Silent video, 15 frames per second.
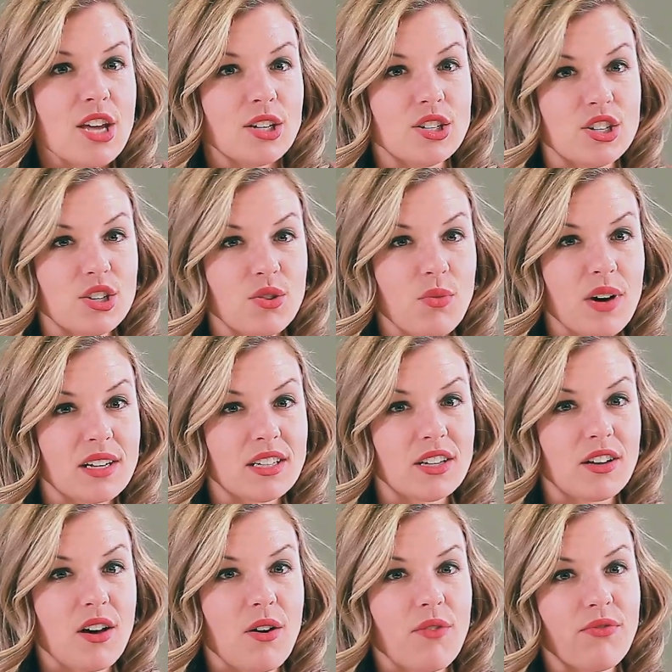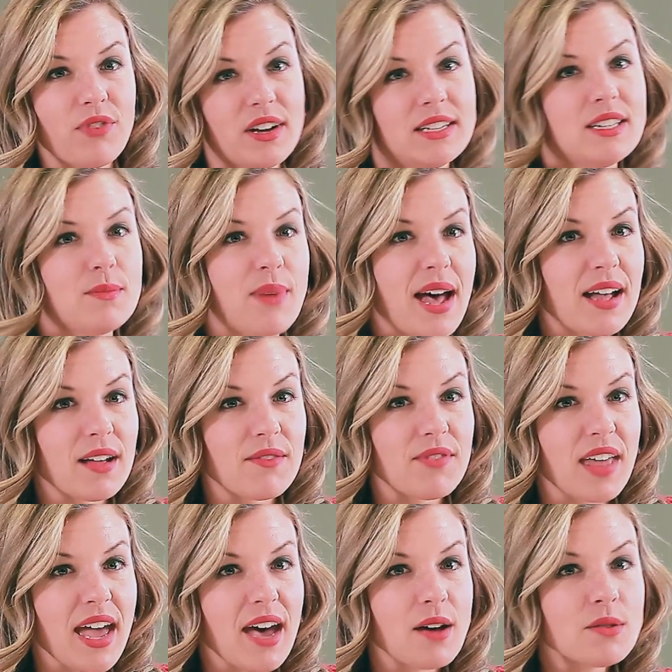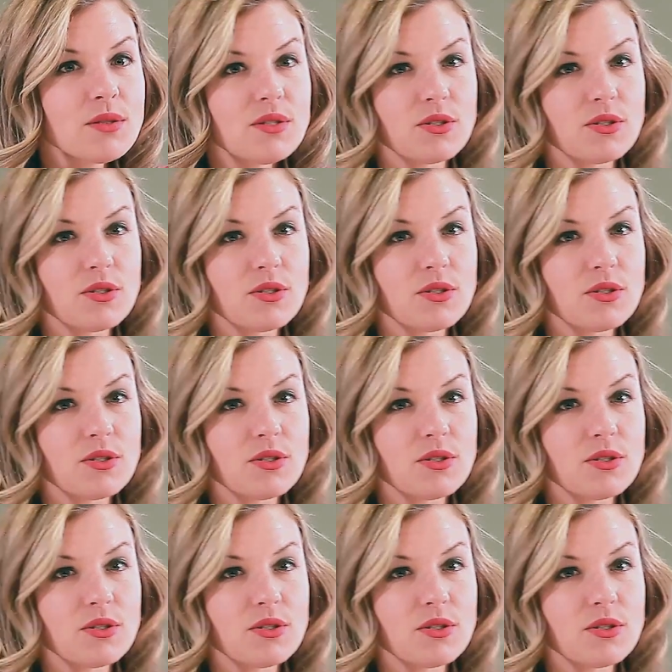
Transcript: Do you want to go front to back of the house,